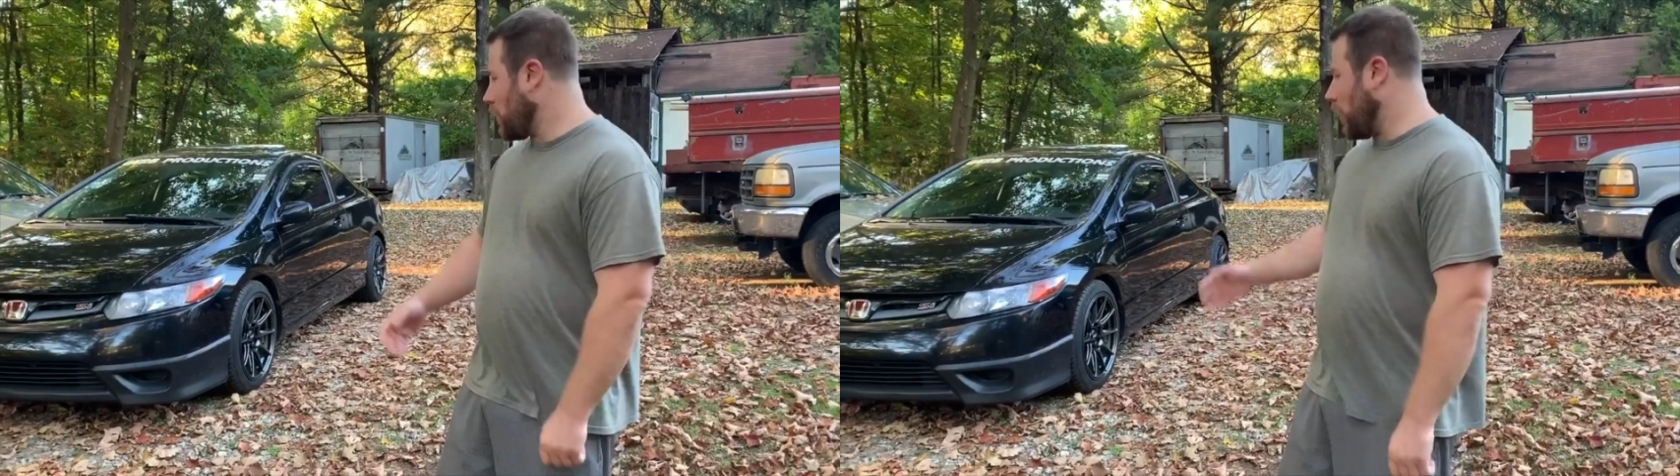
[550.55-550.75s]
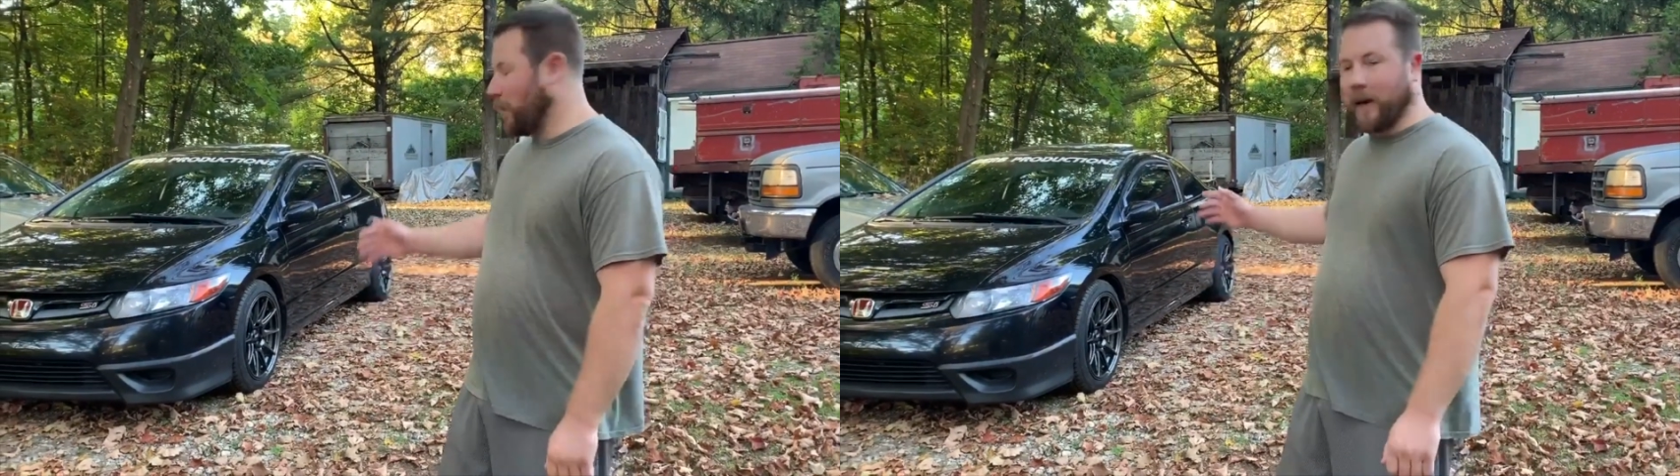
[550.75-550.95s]

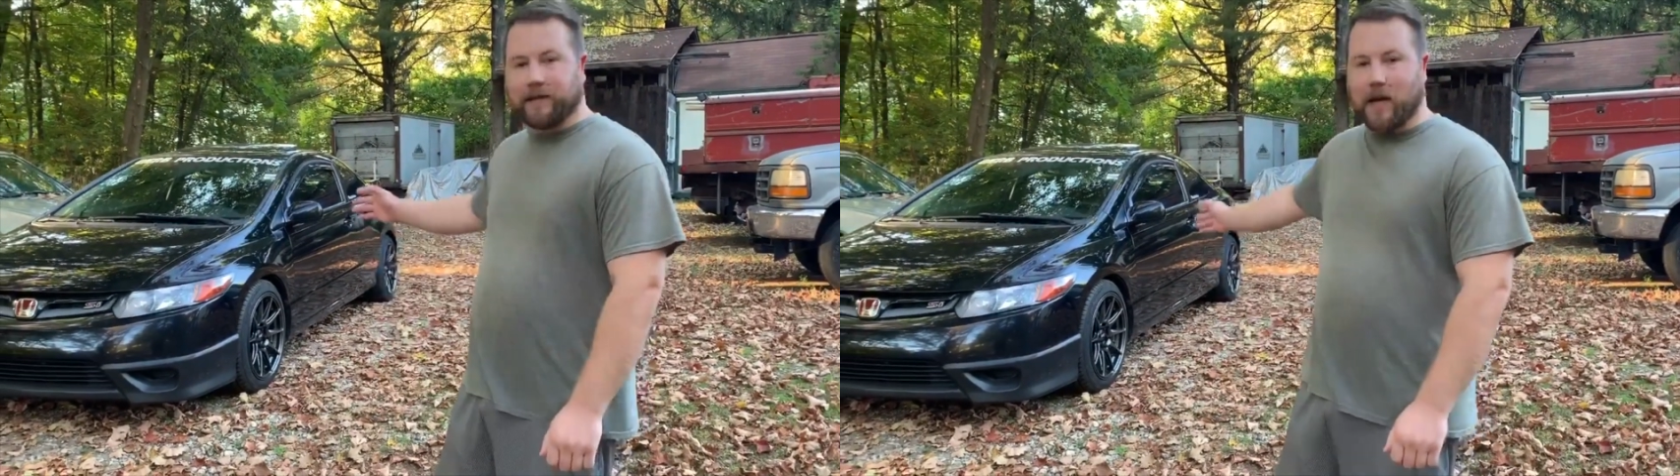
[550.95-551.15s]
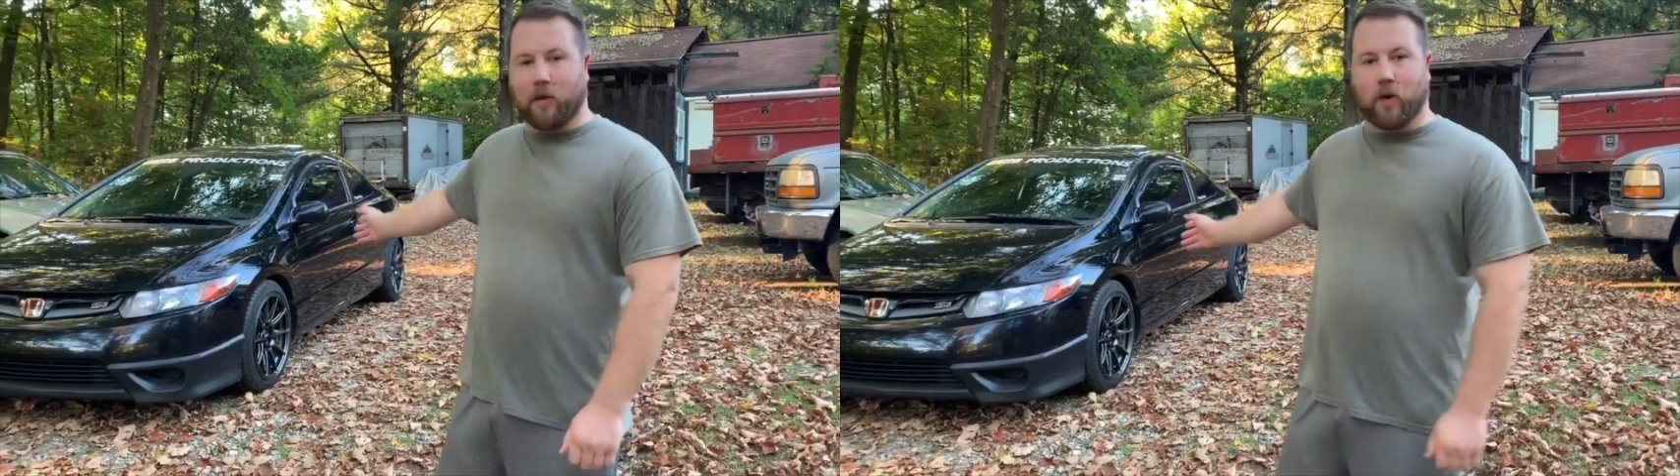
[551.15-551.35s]
all my
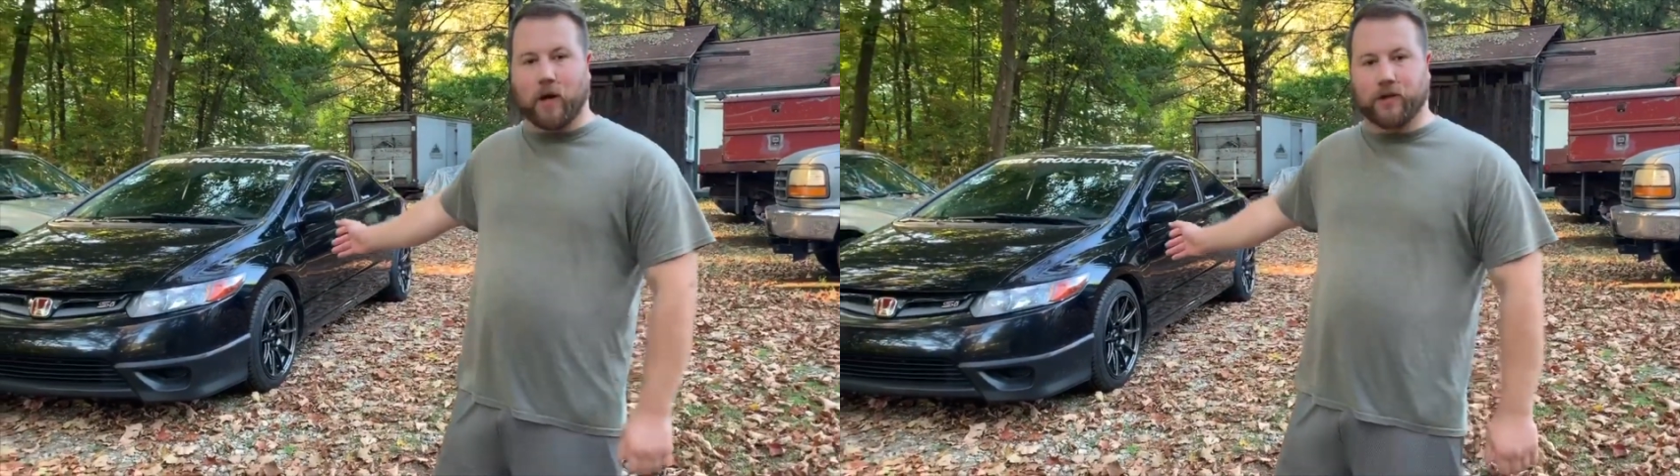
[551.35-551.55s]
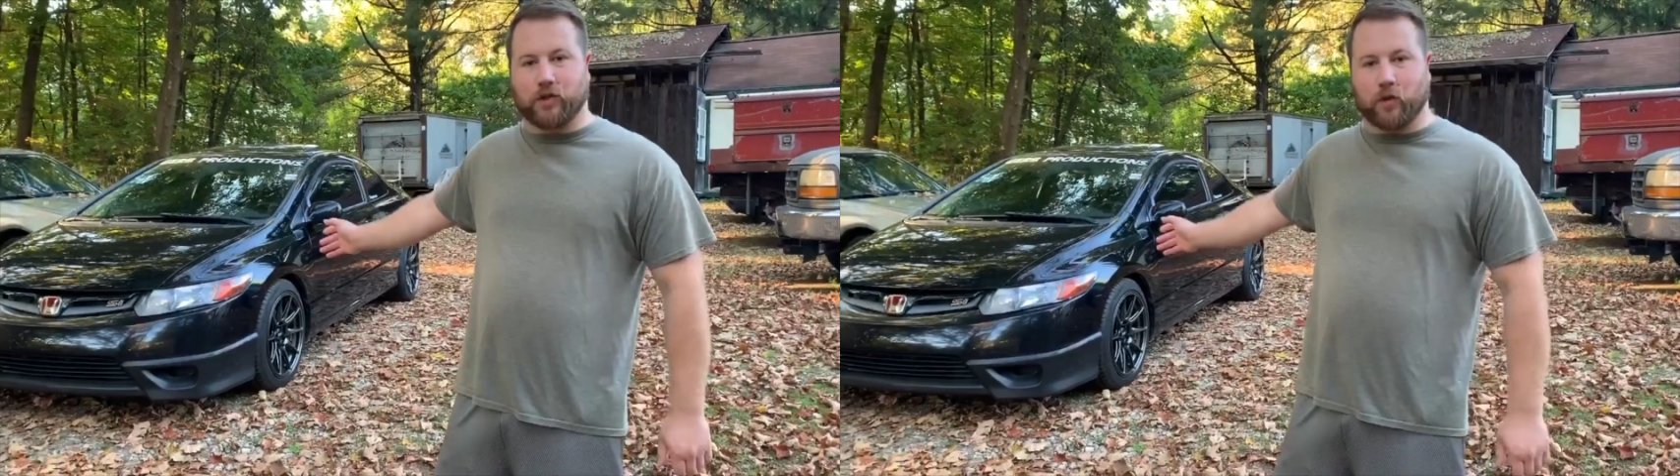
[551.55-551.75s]
day
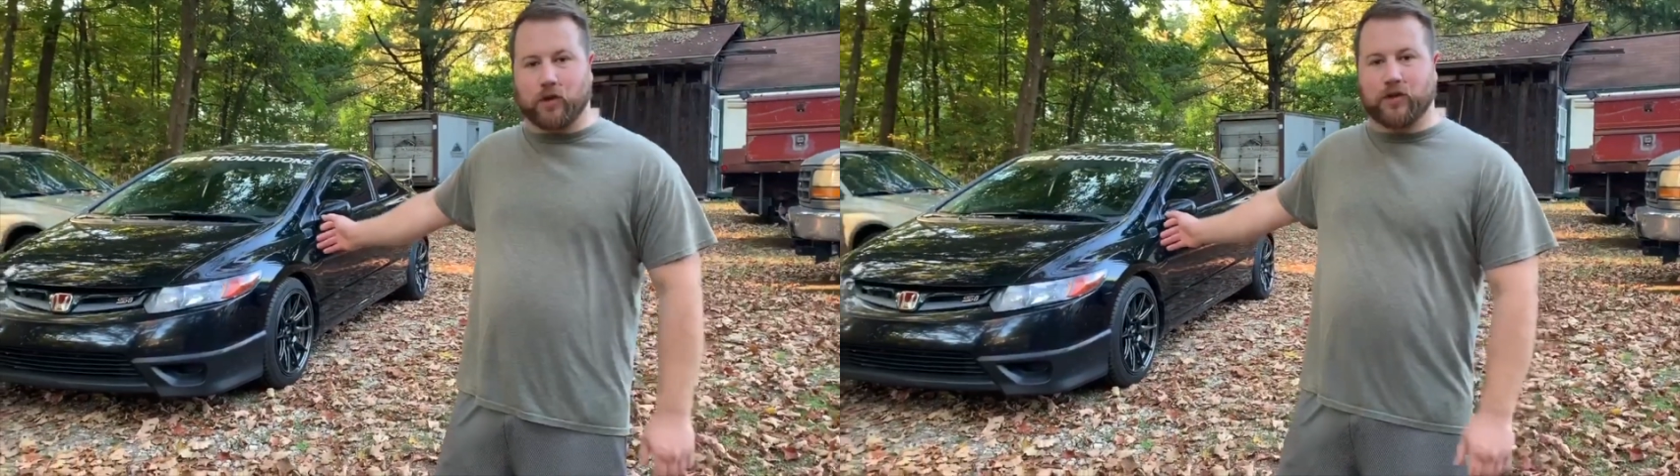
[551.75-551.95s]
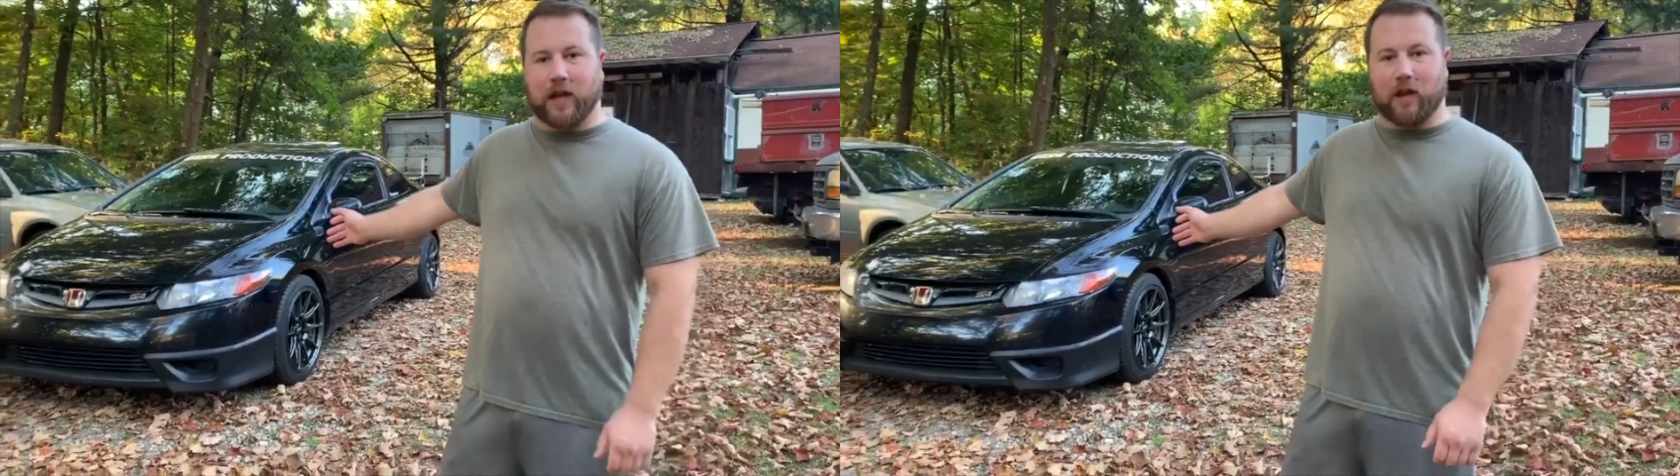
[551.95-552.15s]
ones who
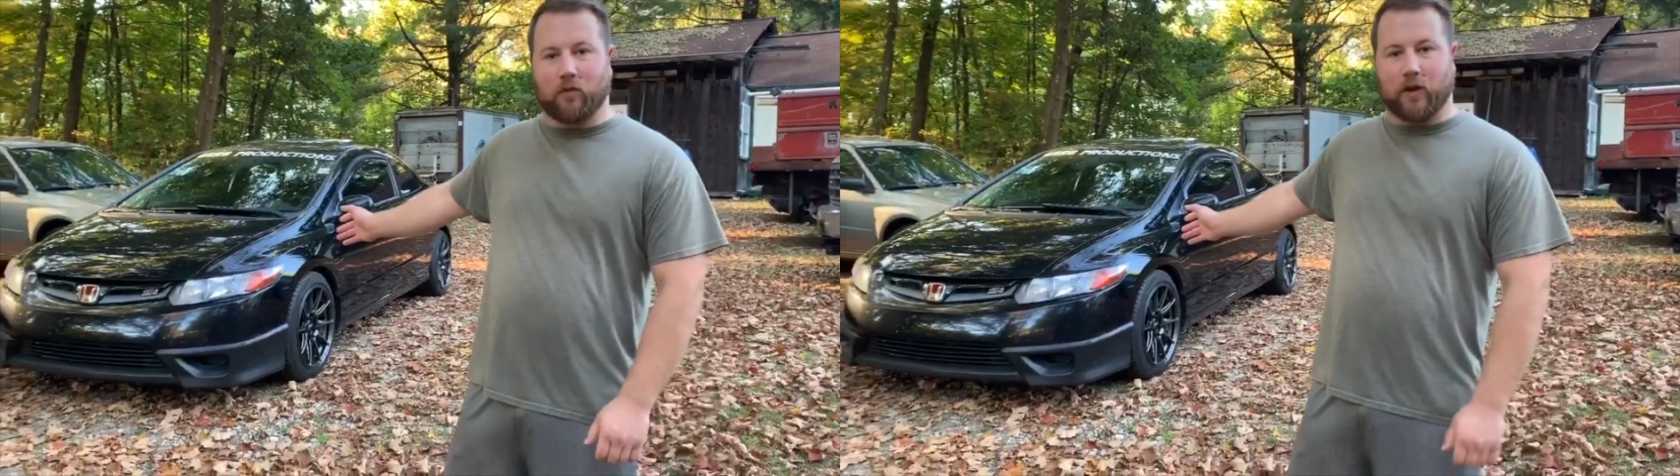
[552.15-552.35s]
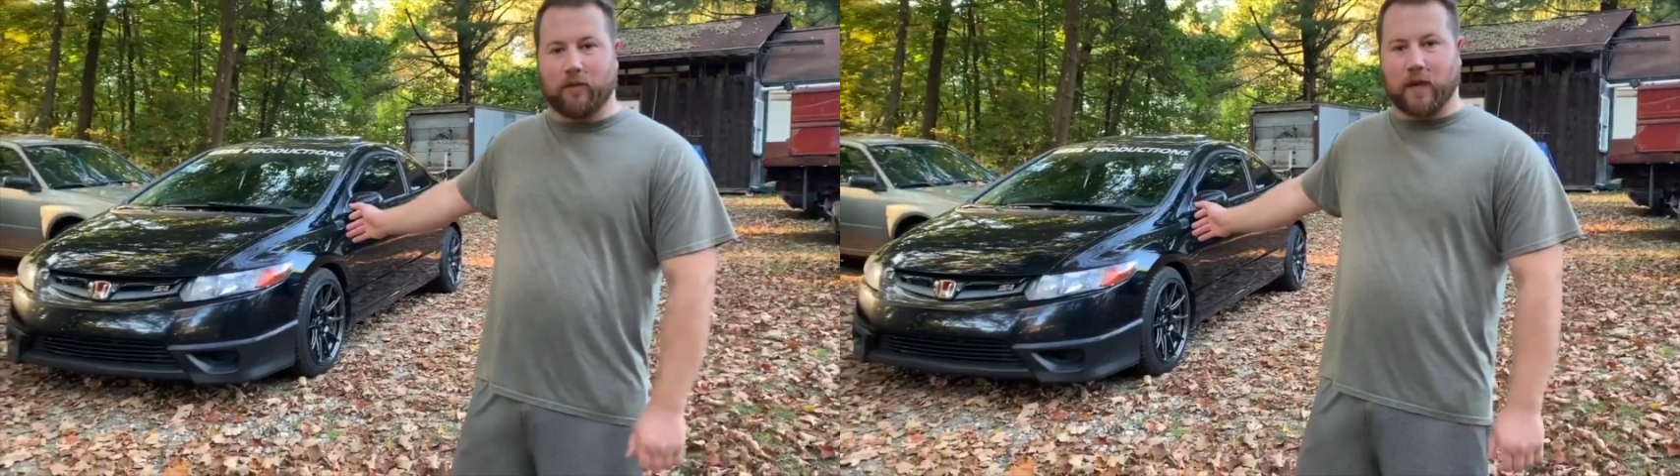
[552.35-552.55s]
are
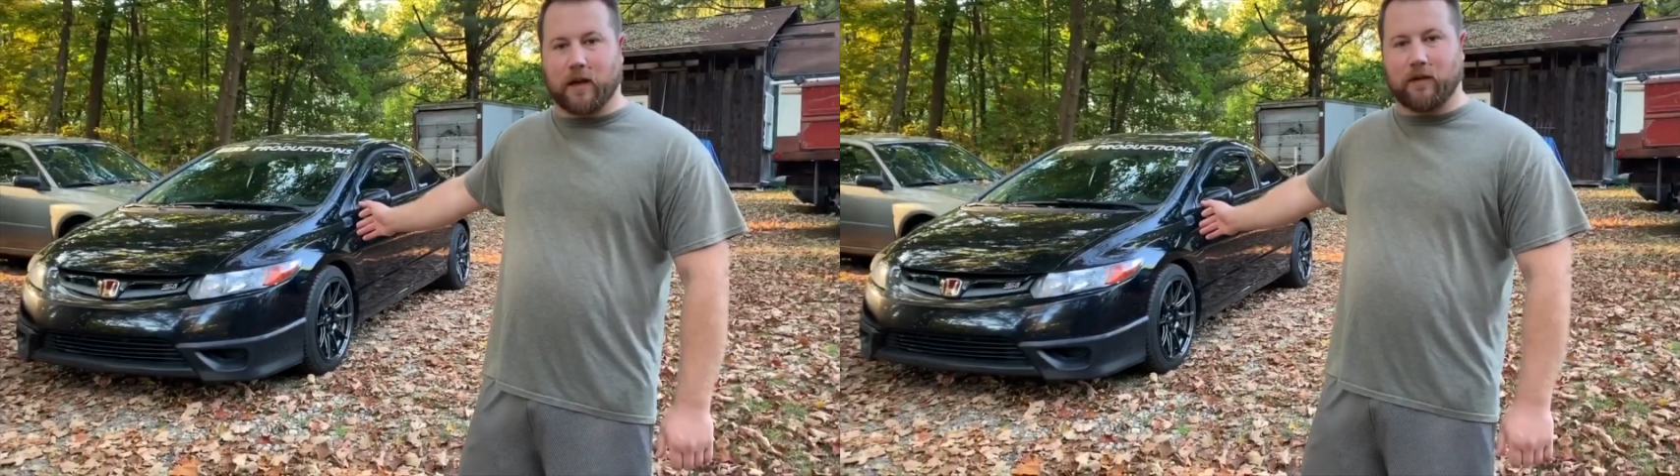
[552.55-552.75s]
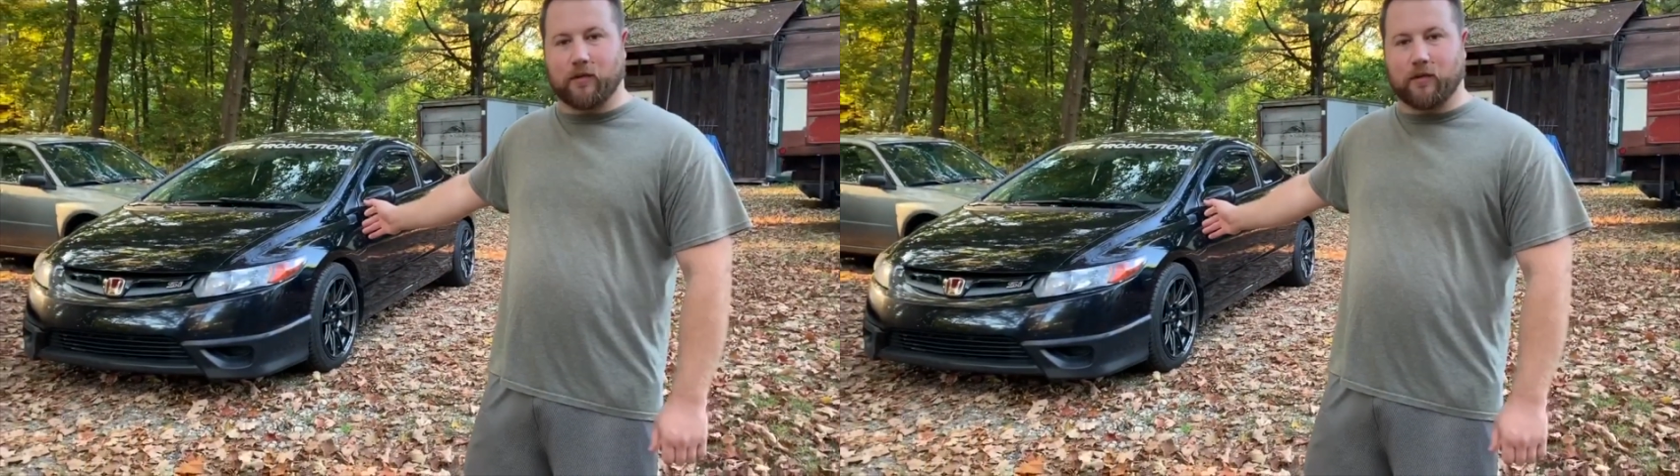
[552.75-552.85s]
staying with me